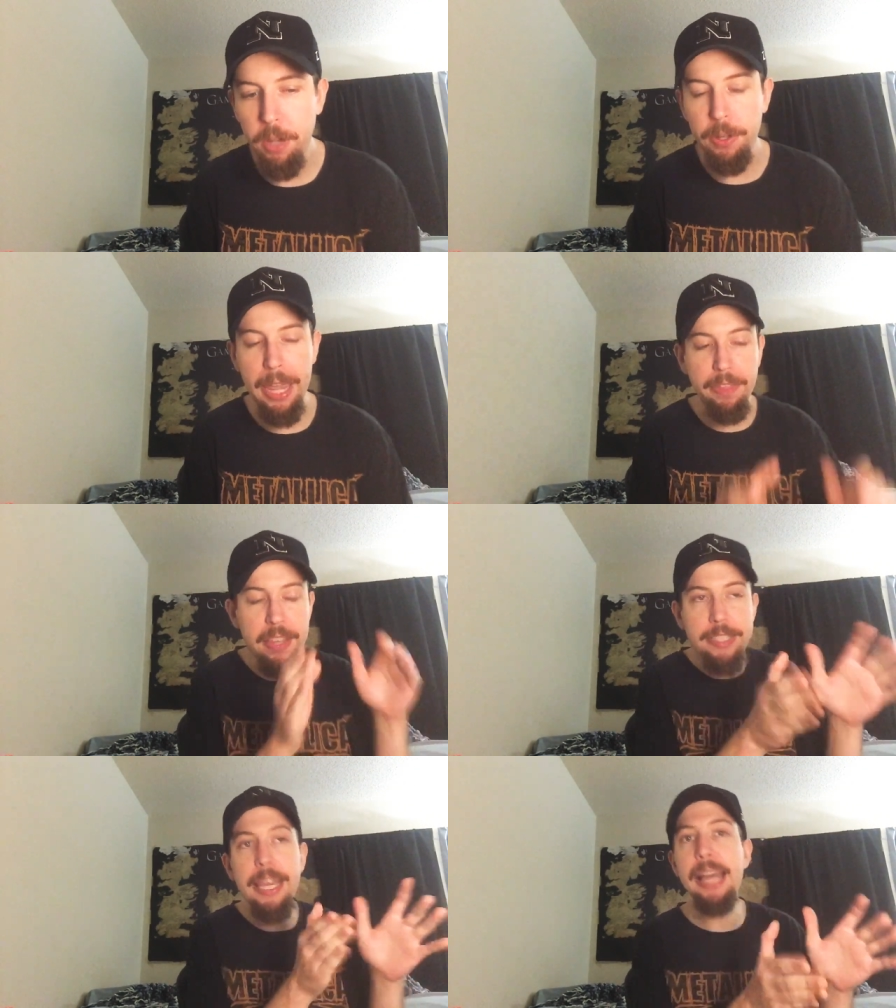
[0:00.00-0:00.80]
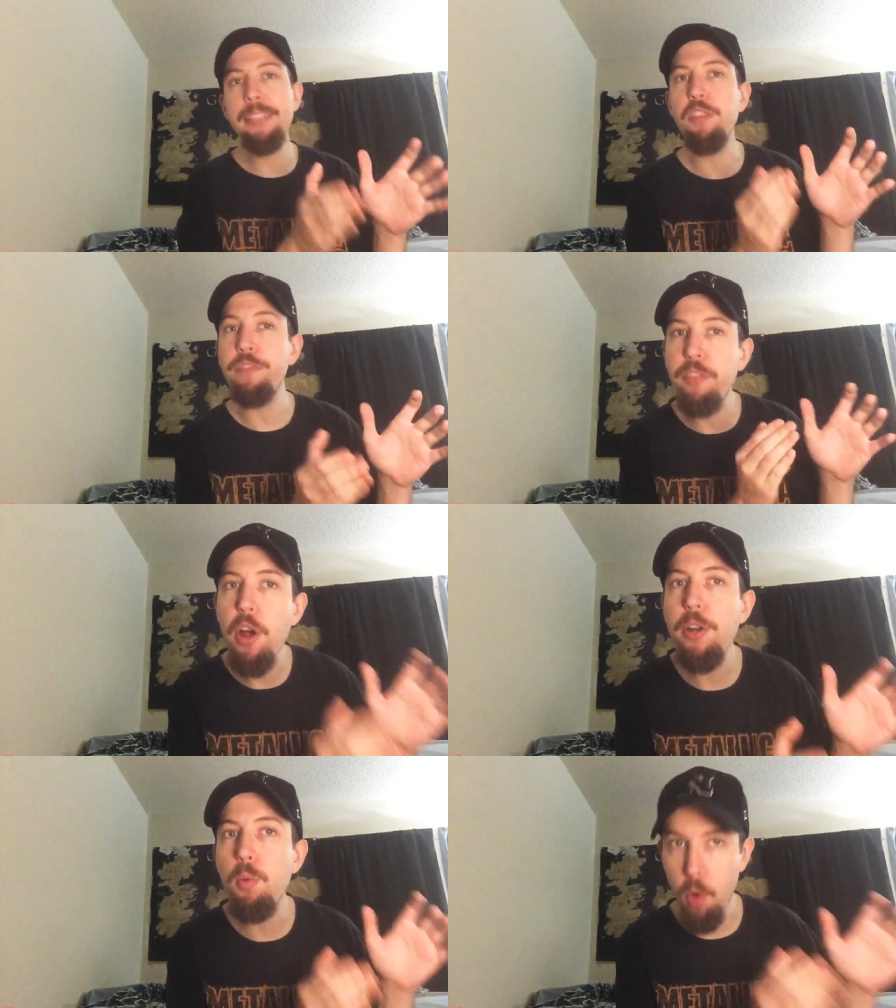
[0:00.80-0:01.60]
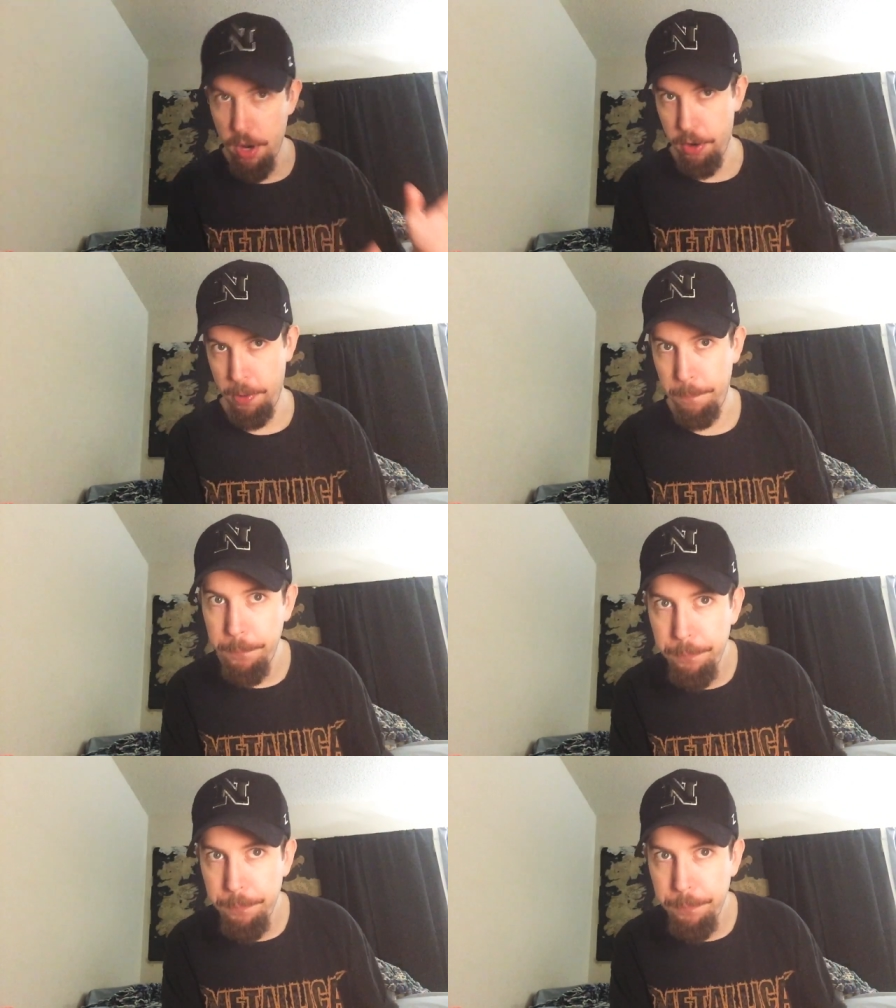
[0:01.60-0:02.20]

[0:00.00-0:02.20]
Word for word: Okay, this guy's the front runner.